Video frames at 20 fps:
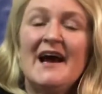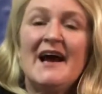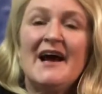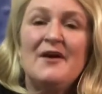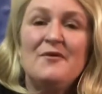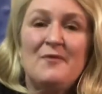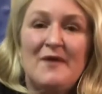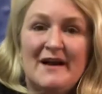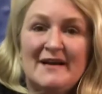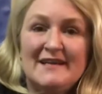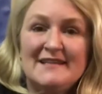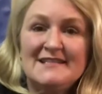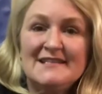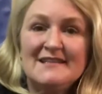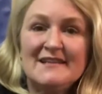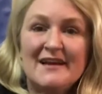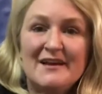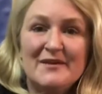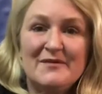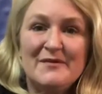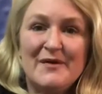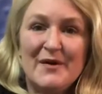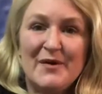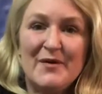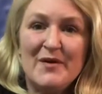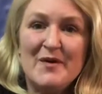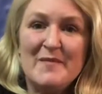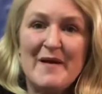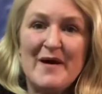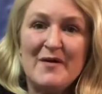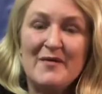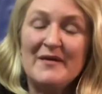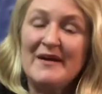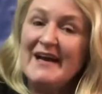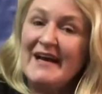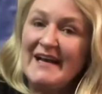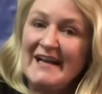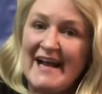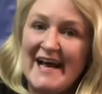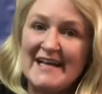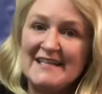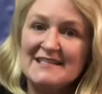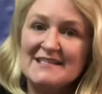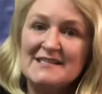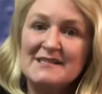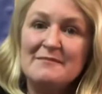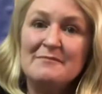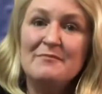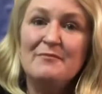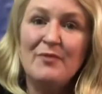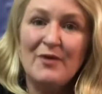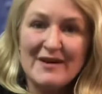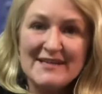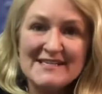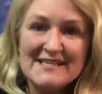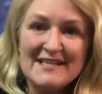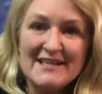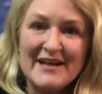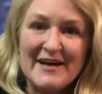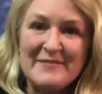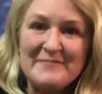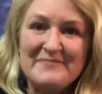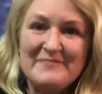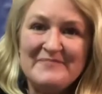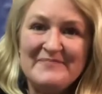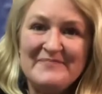I wanted to let you know about Cadets Boys Club.